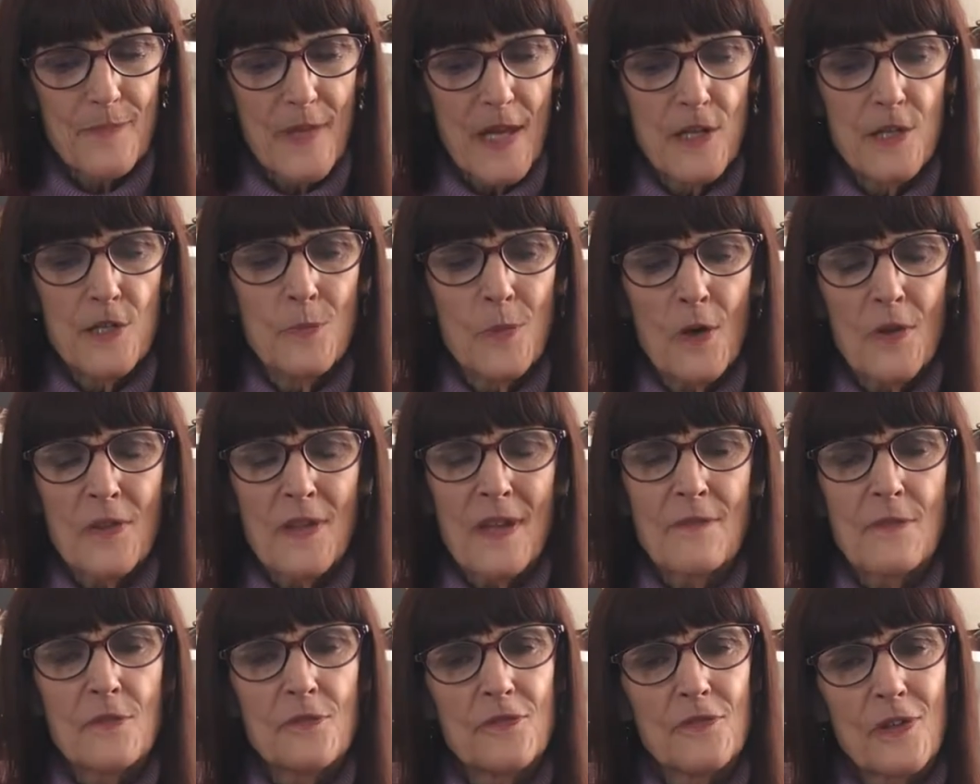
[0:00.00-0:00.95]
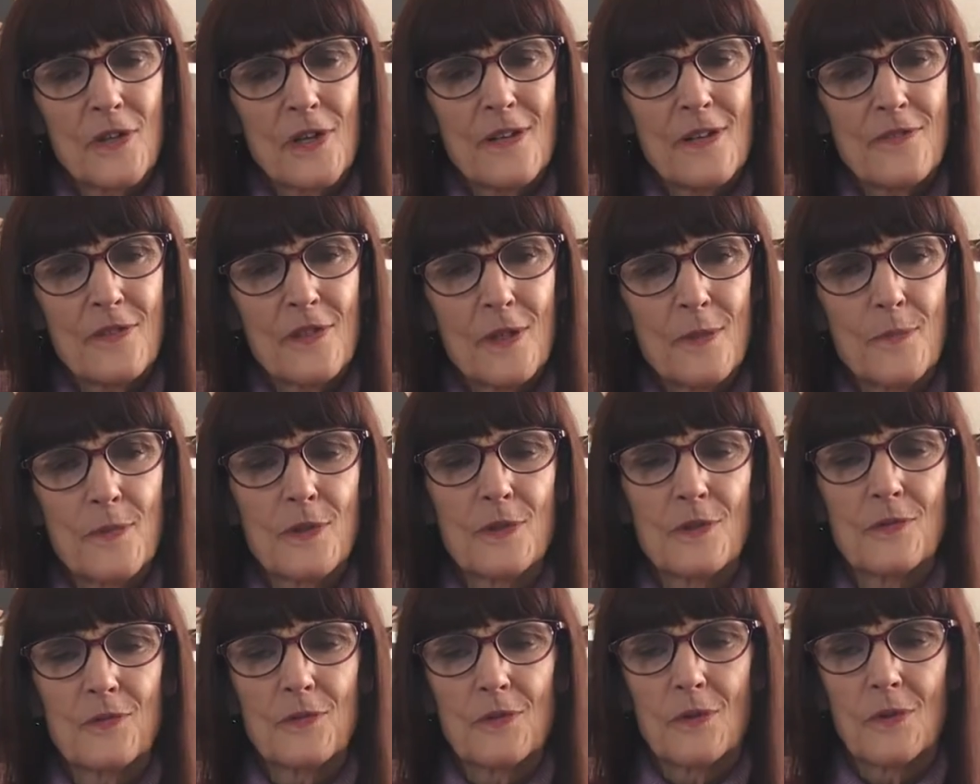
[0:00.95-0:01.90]
And you both have a very, very
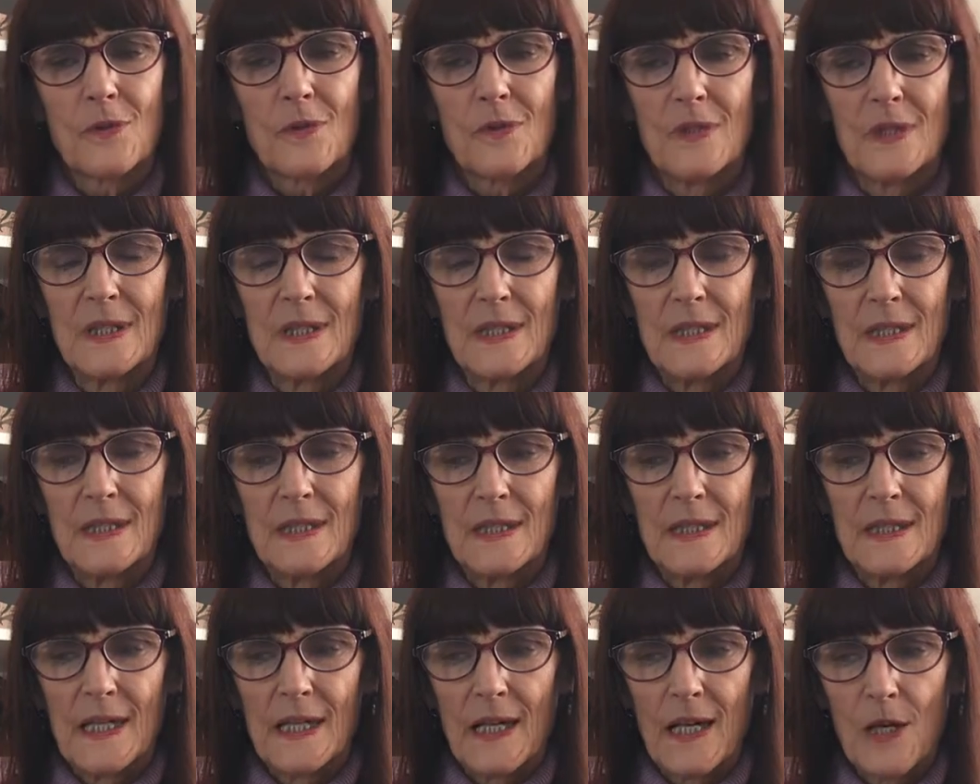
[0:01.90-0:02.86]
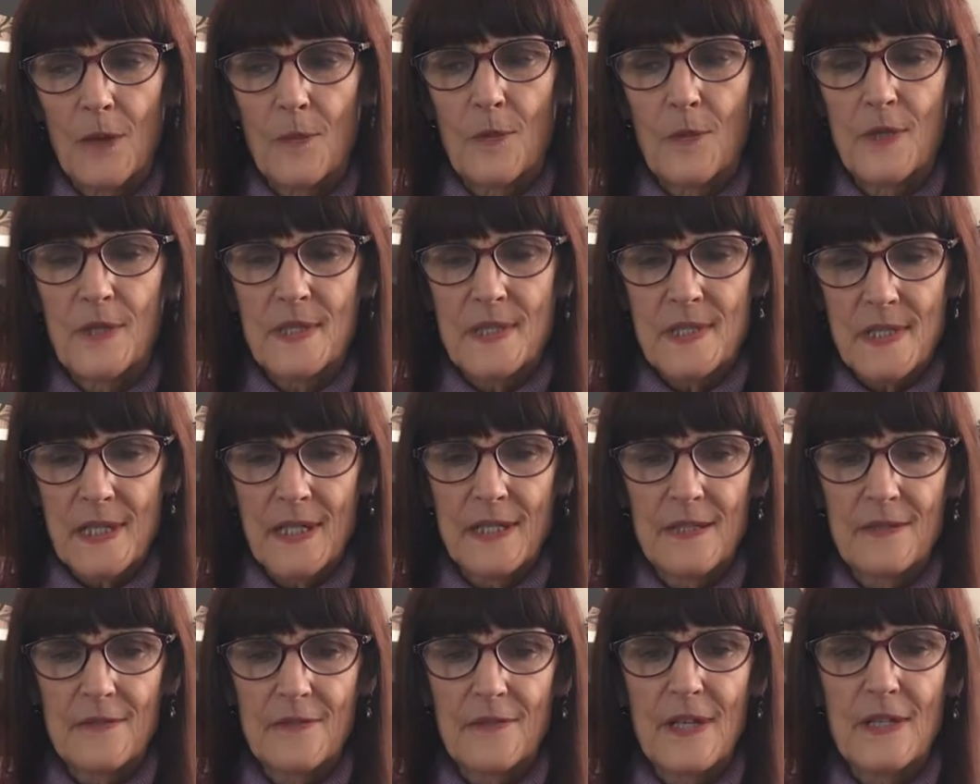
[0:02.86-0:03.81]
beautiful, harmonious
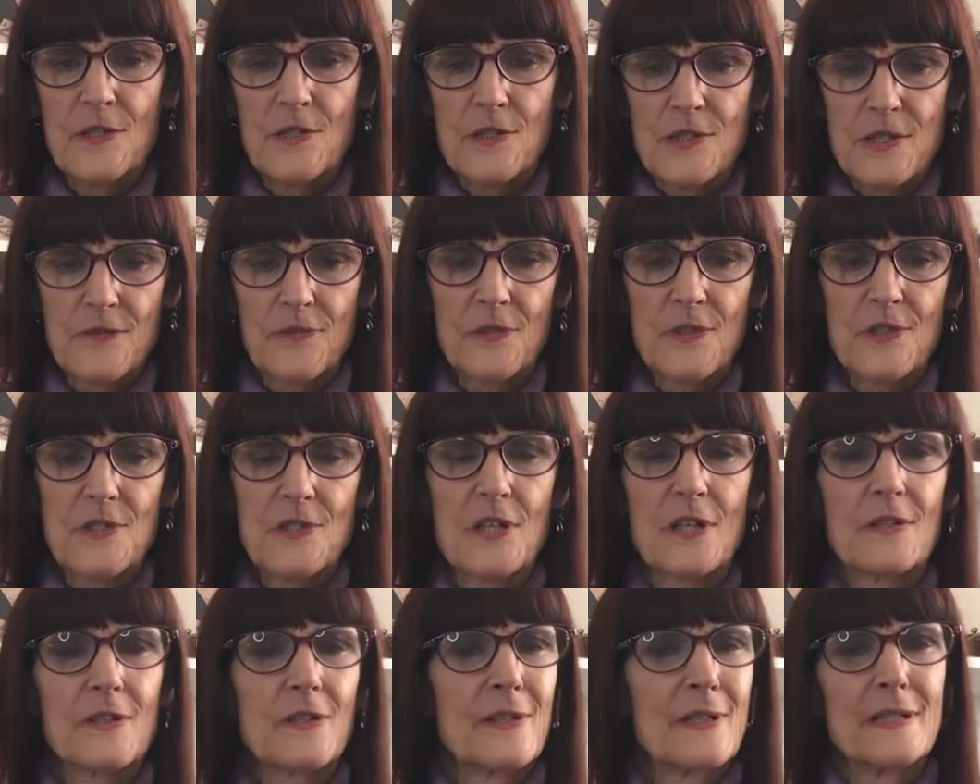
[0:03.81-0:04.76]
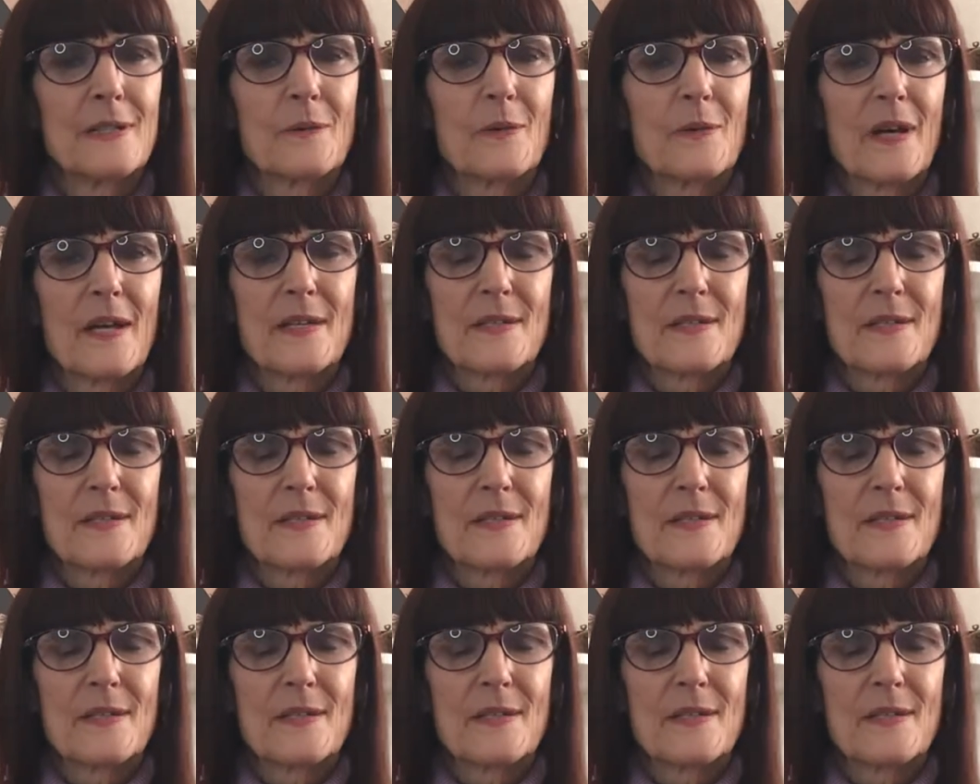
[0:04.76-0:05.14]
kind of energy for each other anyway.